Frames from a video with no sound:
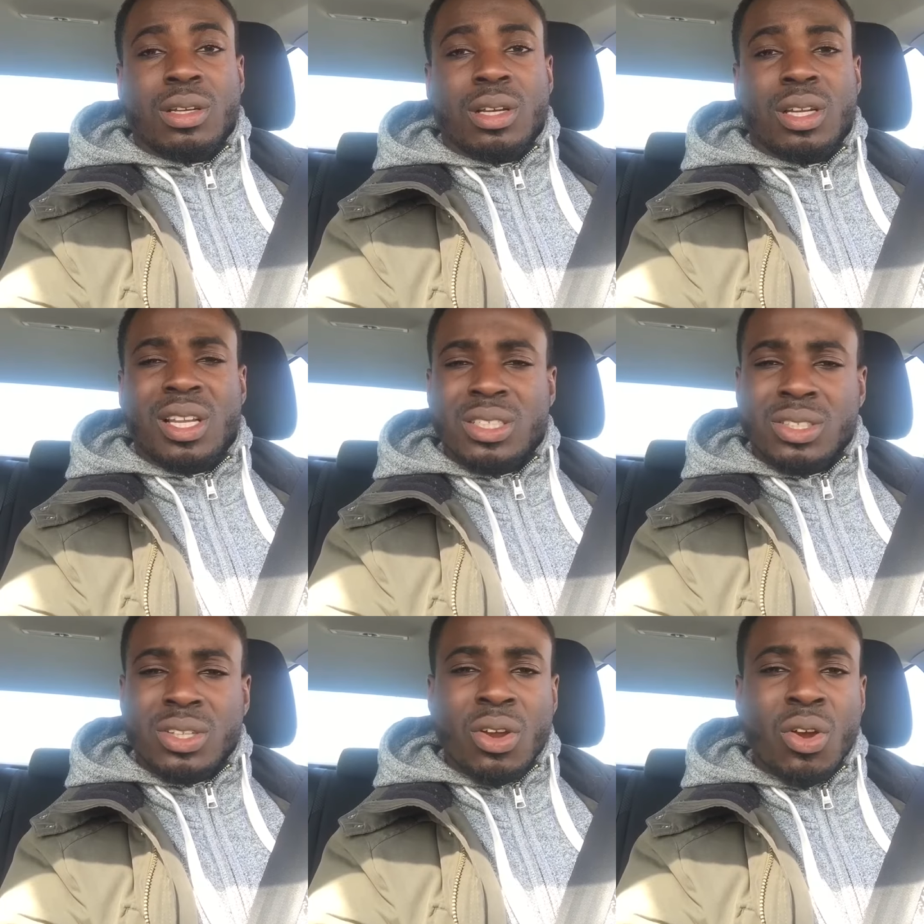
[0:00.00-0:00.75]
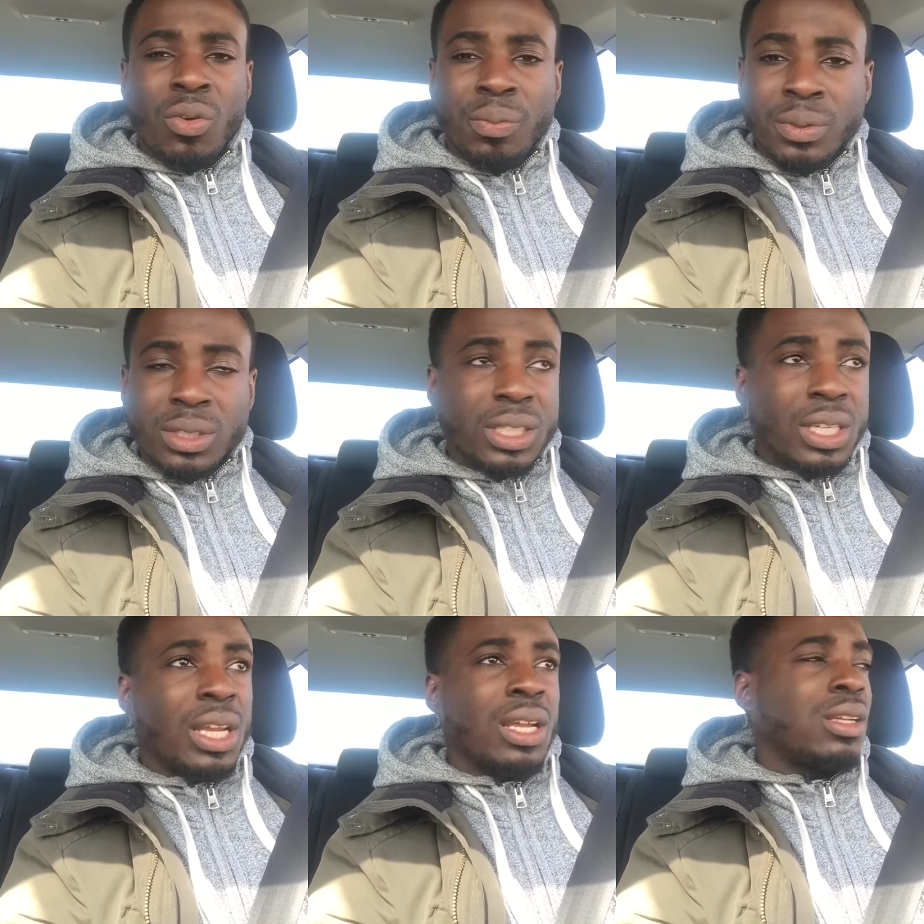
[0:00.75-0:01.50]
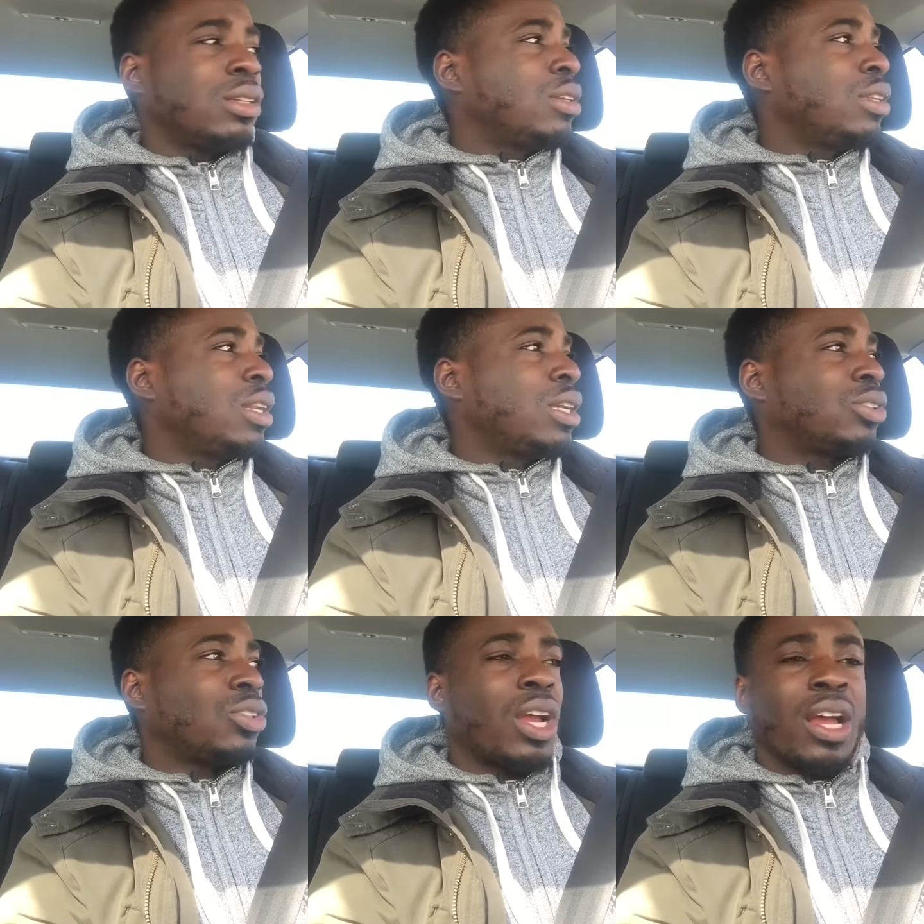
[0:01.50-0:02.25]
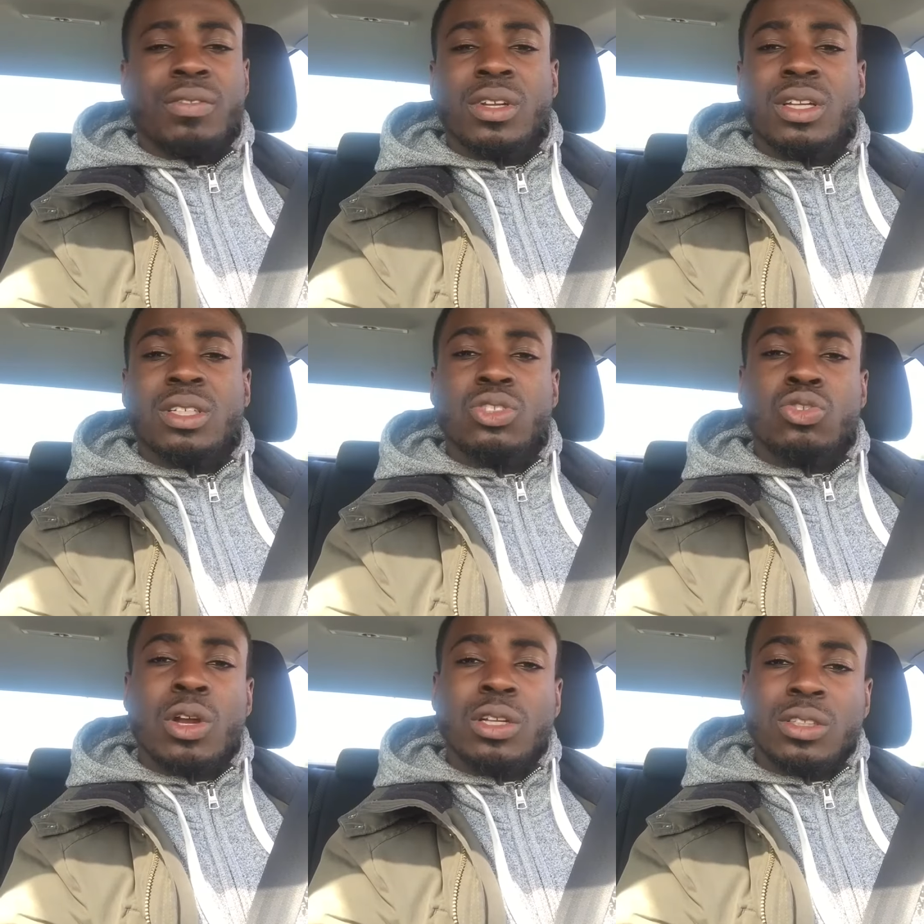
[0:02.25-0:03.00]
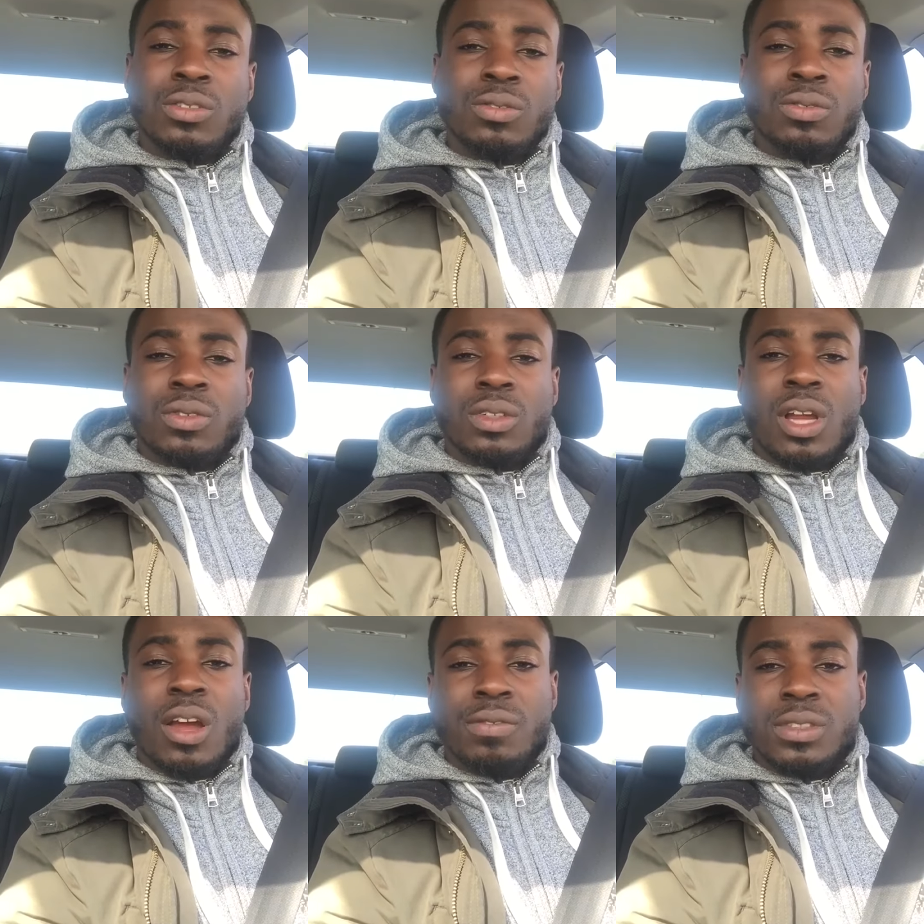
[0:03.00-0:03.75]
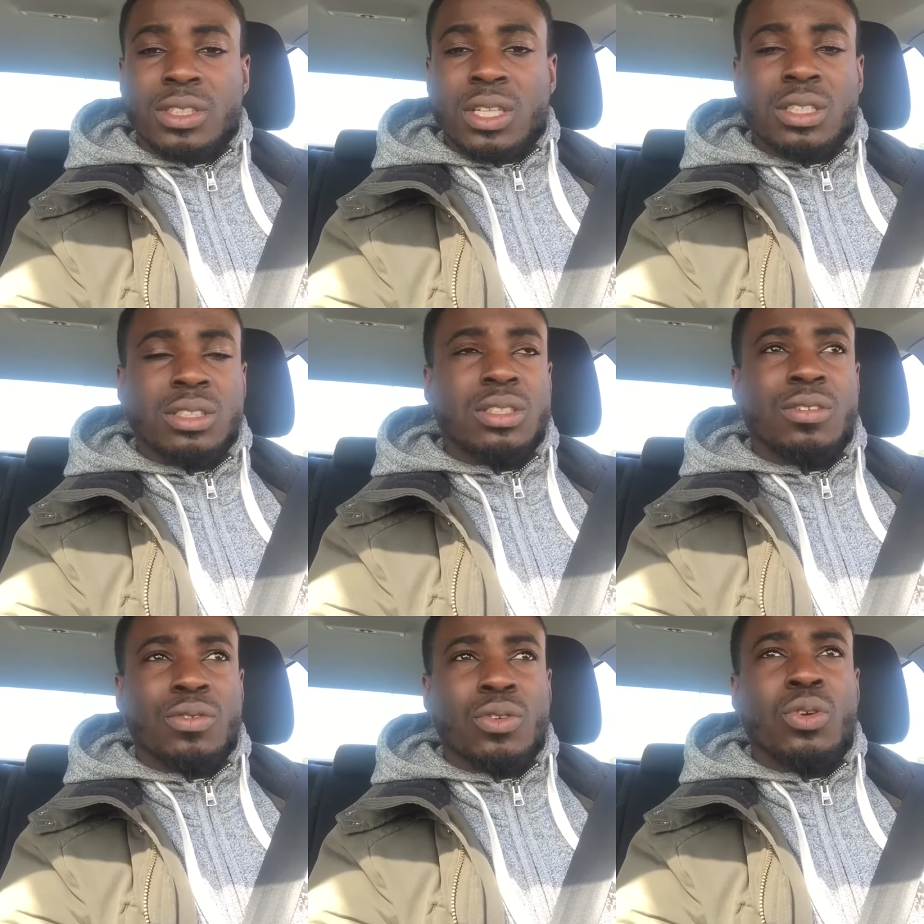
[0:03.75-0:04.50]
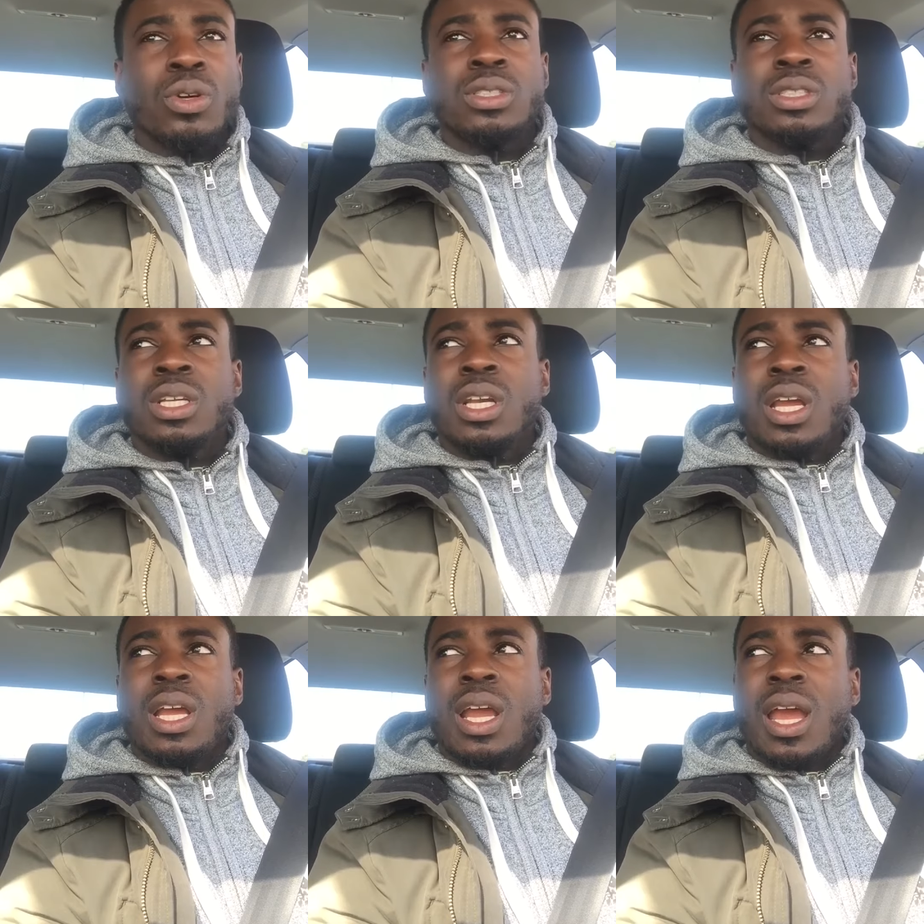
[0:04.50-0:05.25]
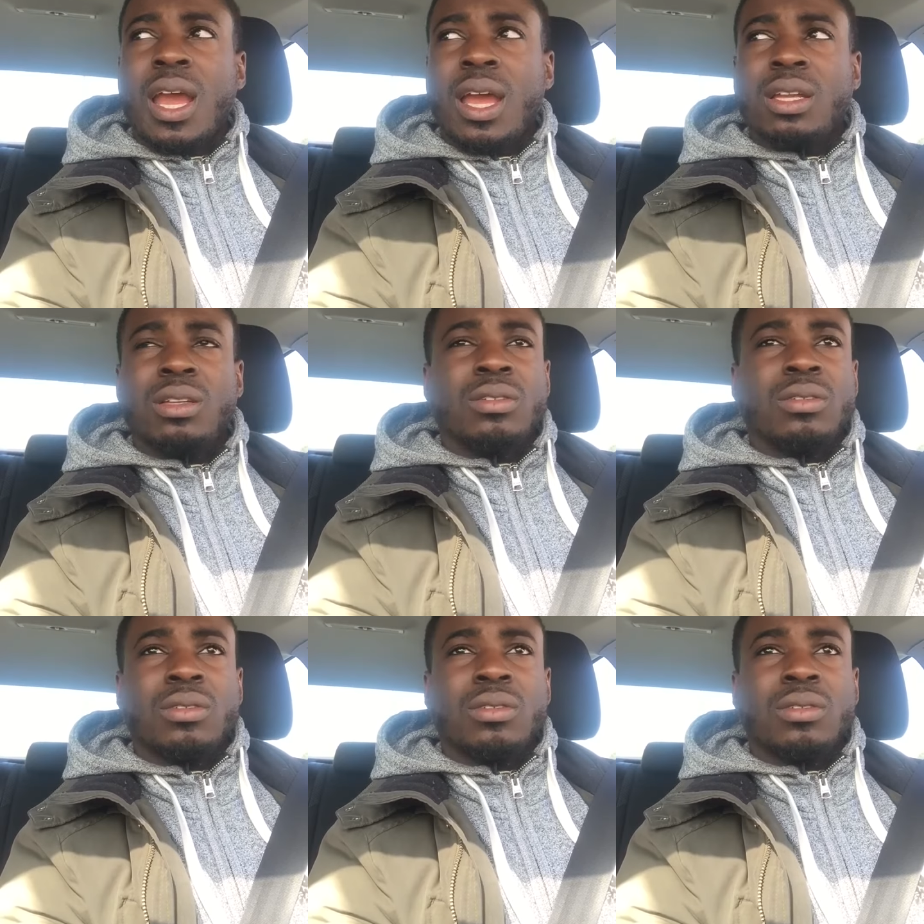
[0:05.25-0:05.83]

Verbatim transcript: unless they're open to that unless you're having a constructive conversation of course and